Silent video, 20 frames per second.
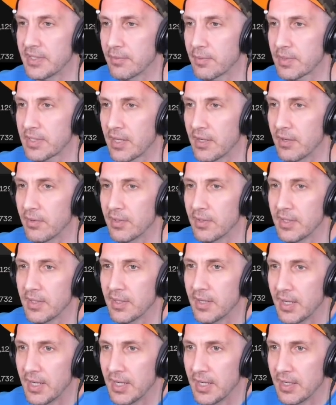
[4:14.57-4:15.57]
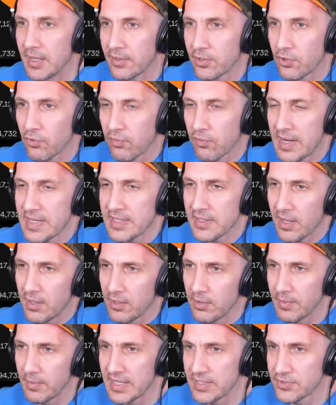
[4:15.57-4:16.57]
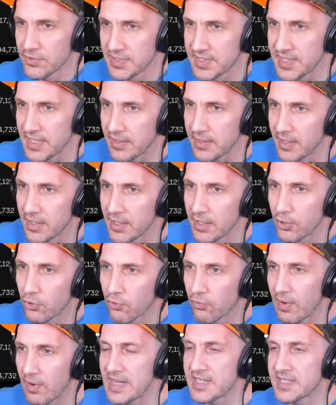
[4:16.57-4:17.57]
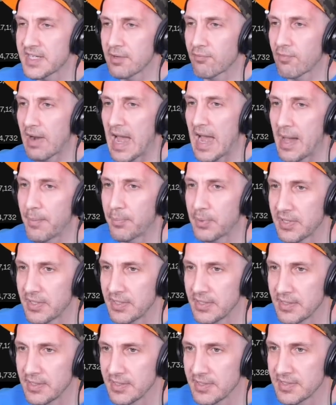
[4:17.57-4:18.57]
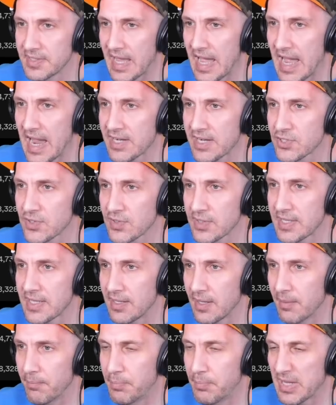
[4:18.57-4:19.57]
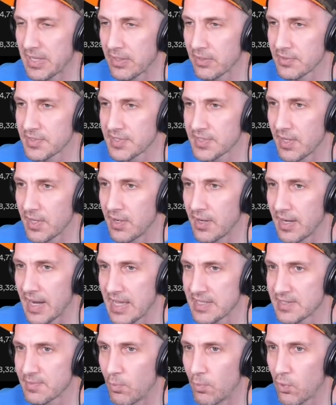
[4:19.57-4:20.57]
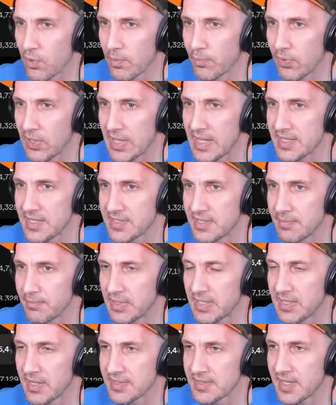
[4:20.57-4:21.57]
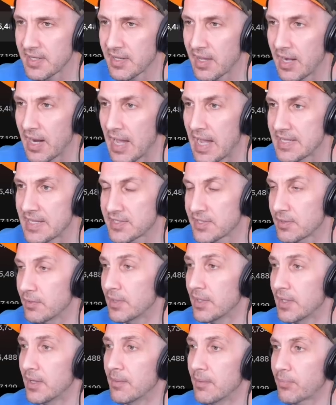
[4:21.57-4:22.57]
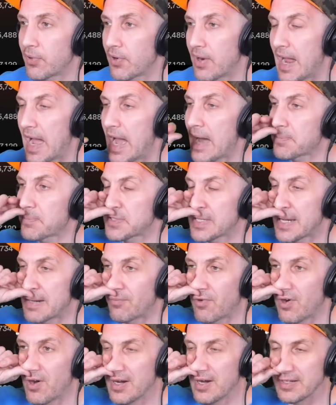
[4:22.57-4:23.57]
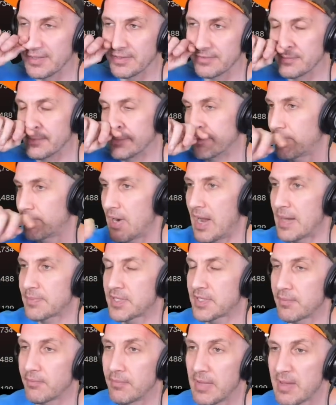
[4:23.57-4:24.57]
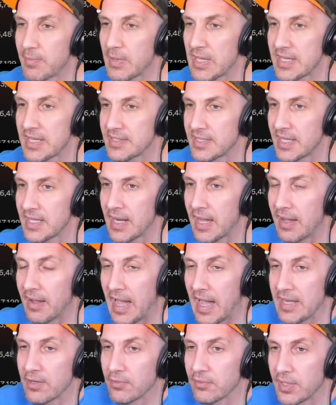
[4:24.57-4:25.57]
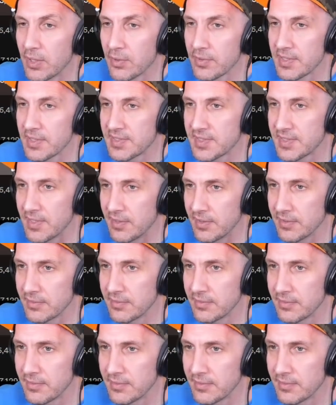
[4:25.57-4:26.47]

There we go. Interesting. Crazy Rap is actually a bigger song, has more plays than Because I Got High. So perhaps I'm wrong. Maybe he did have, I don't know this song.